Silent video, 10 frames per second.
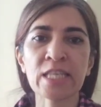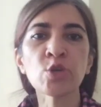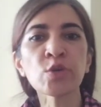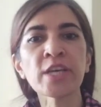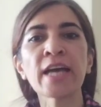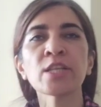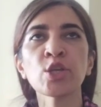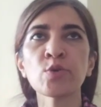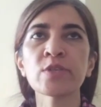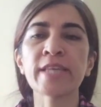you
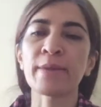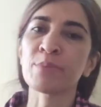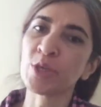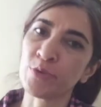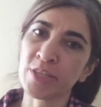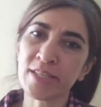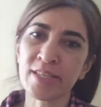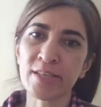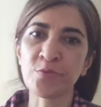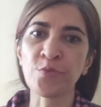can use
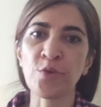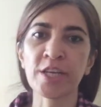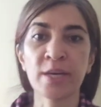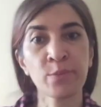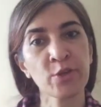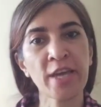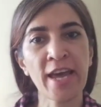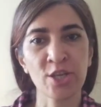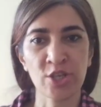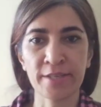MQTT for
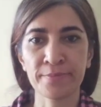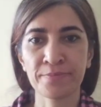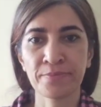communication.